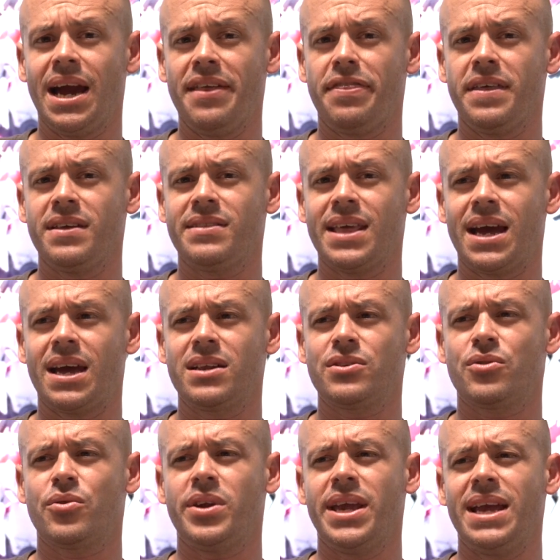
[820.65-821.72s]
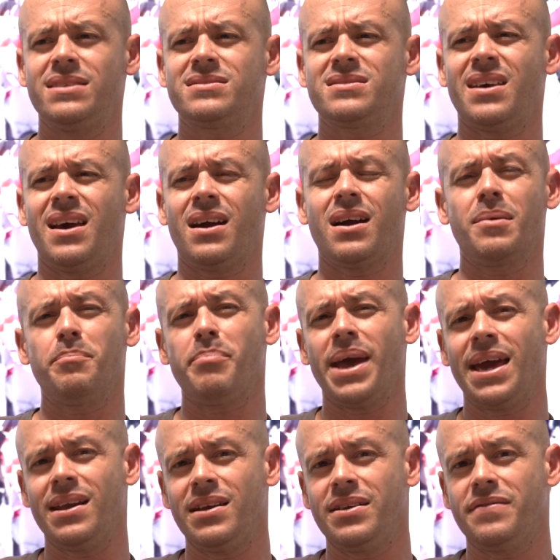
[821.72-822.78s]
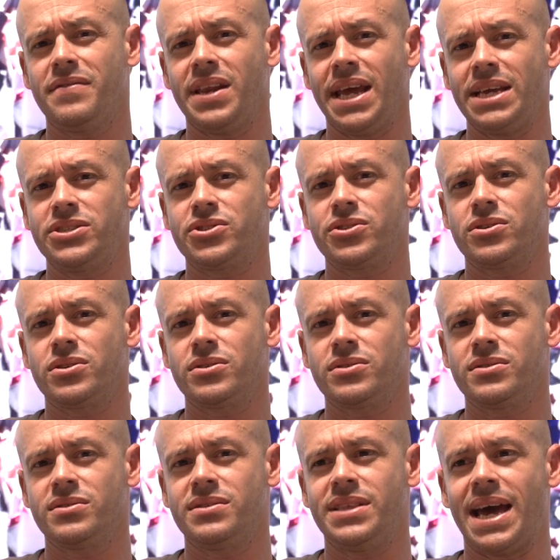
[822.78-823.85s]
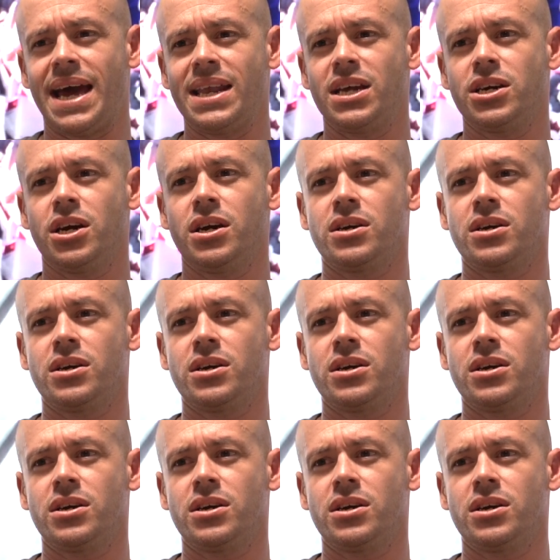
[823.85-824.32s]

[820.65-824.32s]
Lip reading: I think that creates a competitive nature that